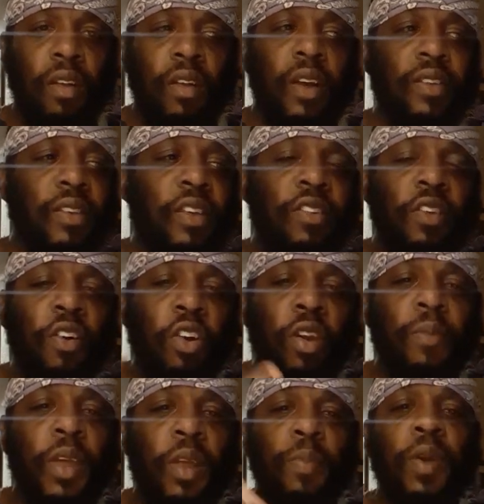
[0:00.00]
Because these are going to
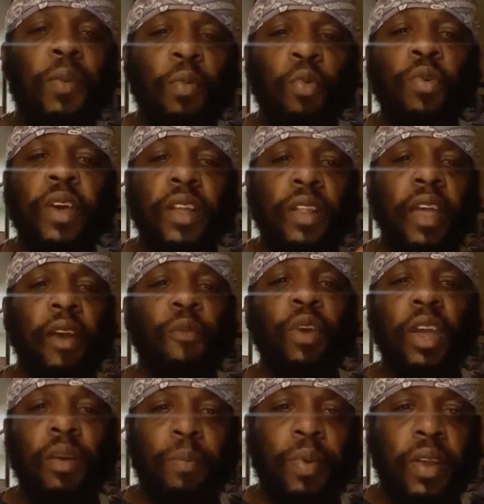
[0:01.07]
be the people who get that
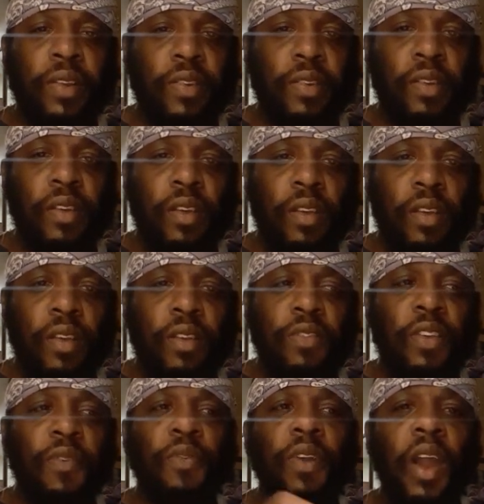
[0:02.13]
recompense.
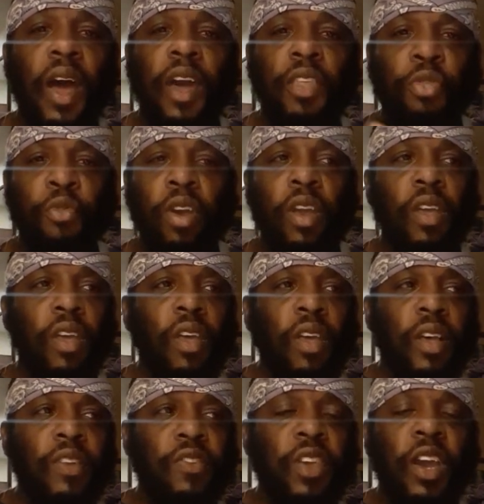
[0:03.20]
Zechariah
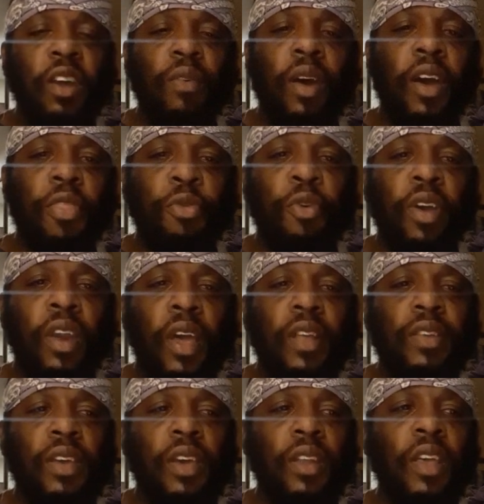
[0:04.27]

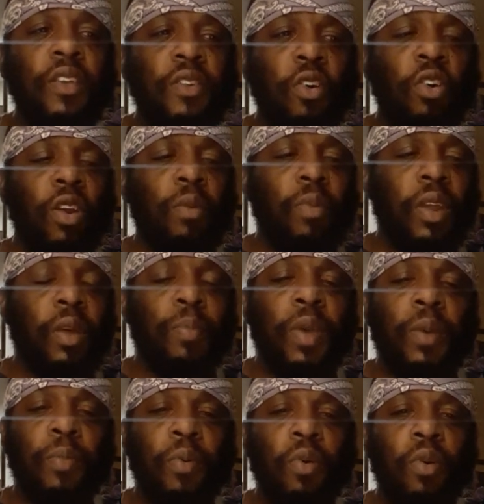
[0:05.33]
3:19. These are going to be the
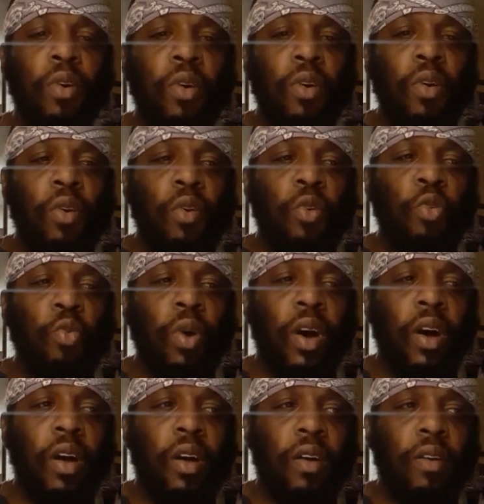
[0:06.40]
people who
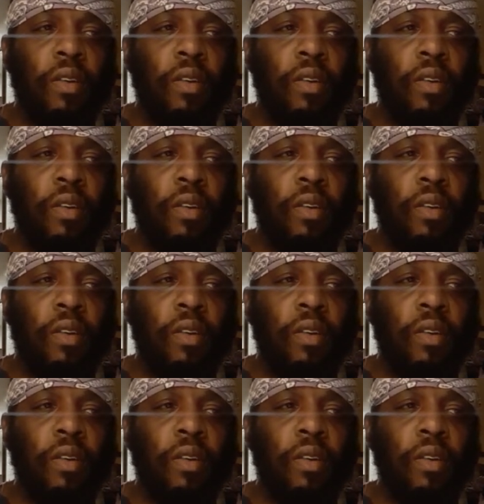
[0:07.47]
are